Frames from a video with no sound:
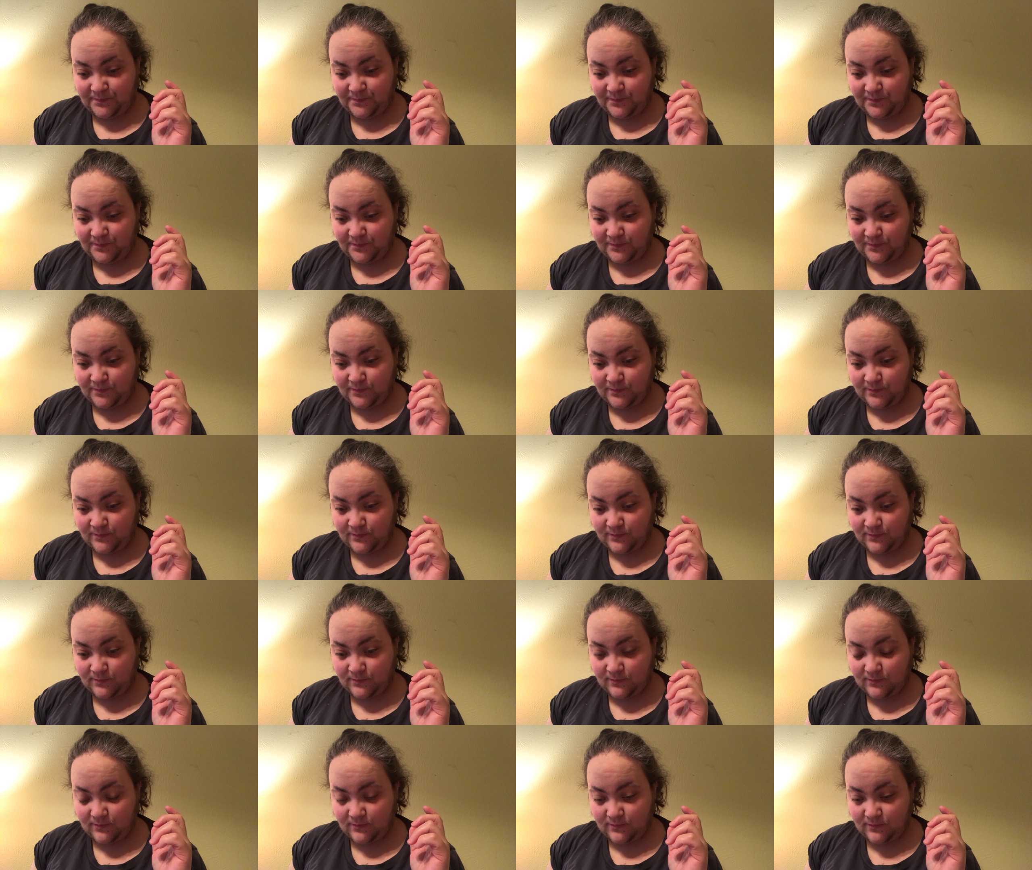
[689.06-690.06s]

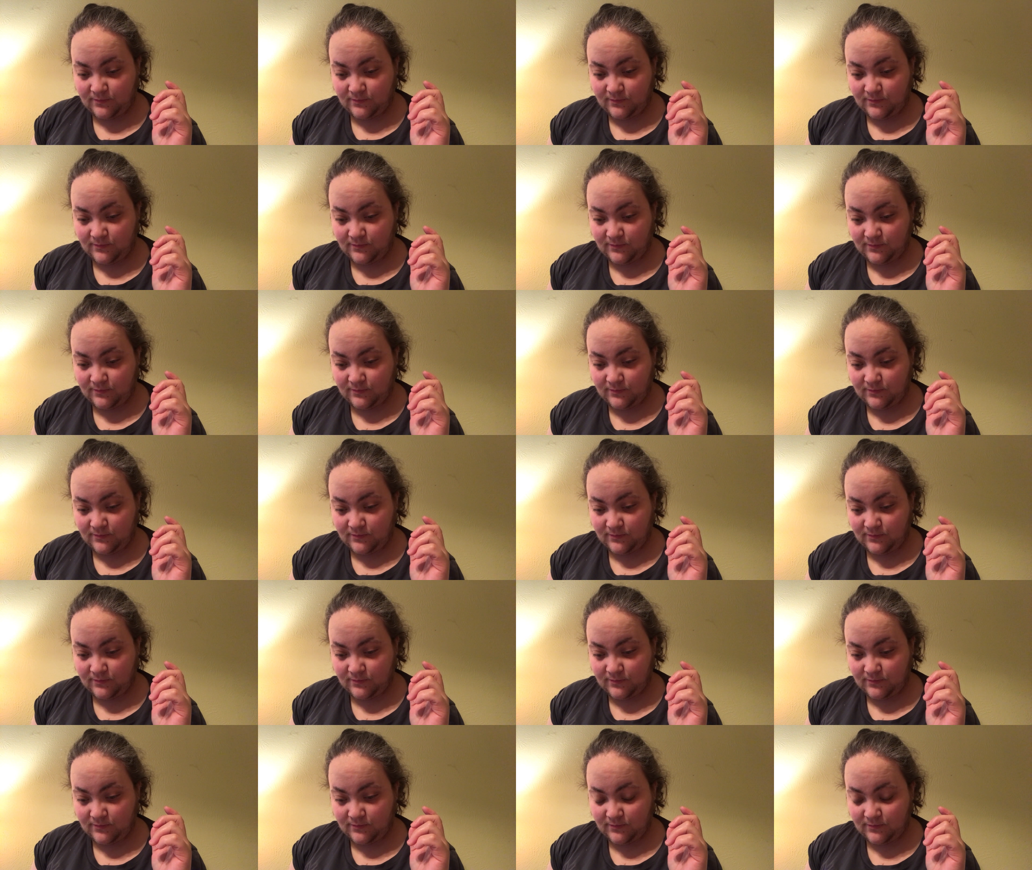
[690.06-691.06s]

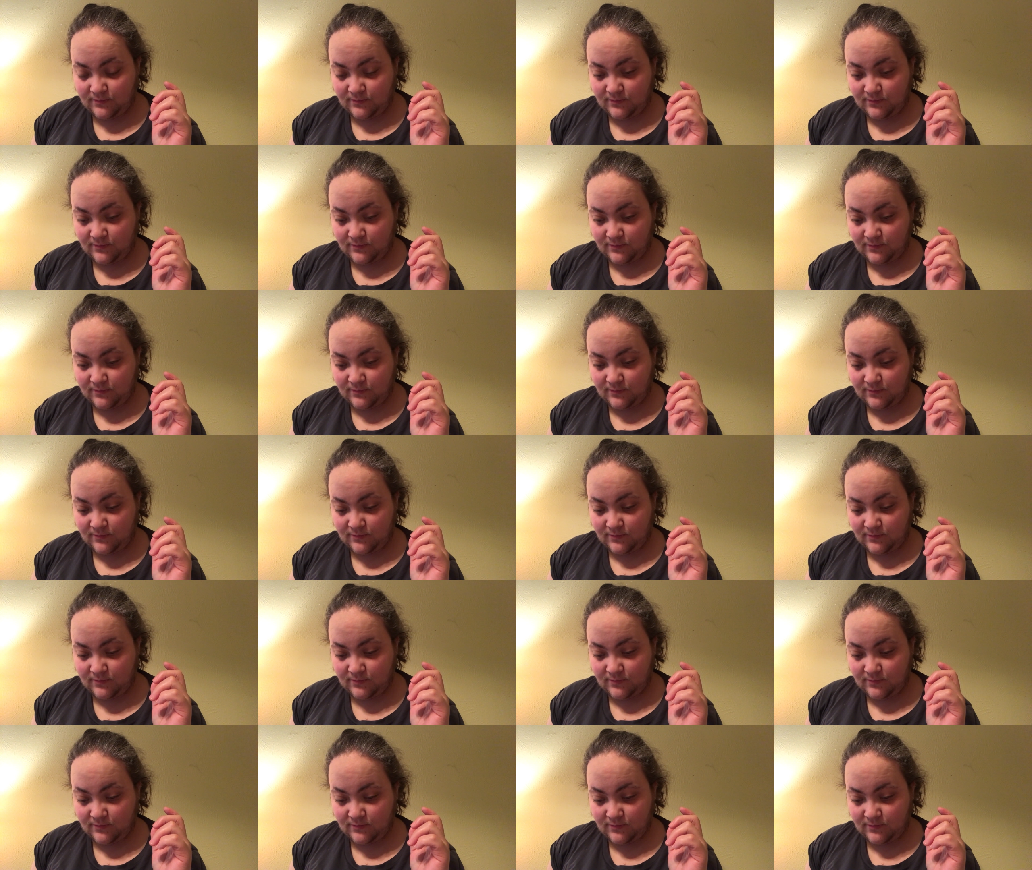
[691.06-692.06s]

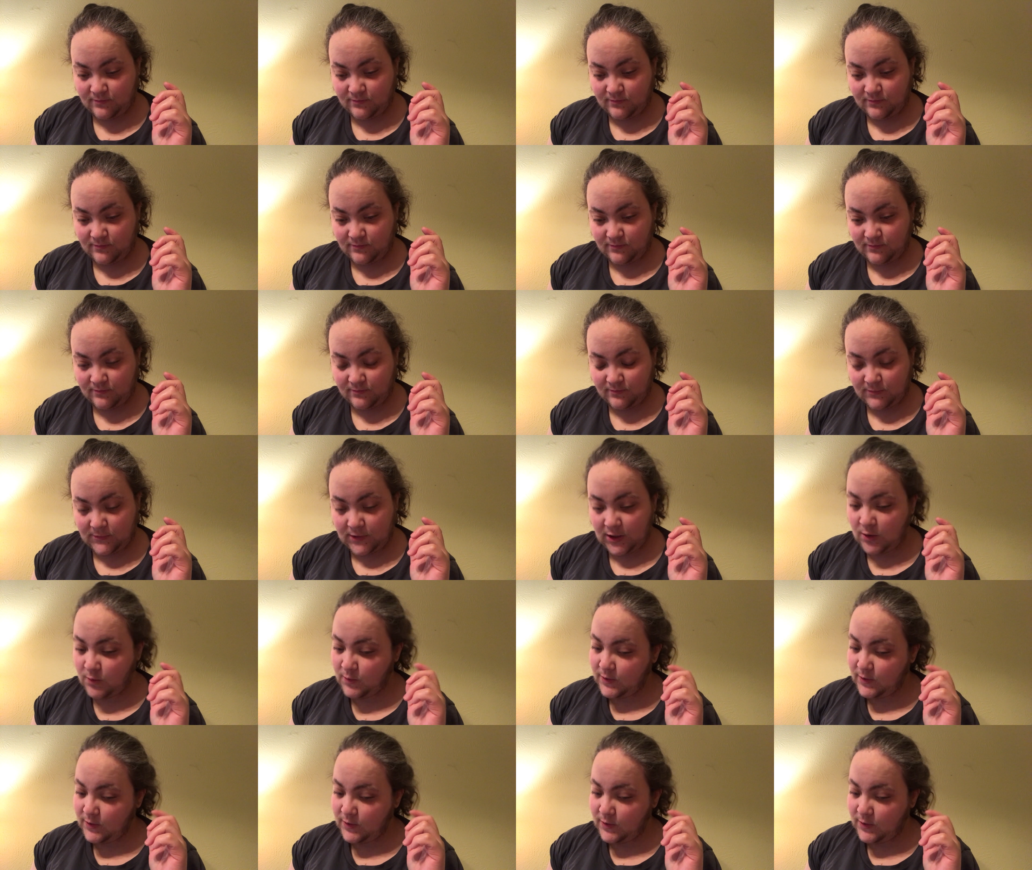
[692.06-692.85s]
Nothing is said.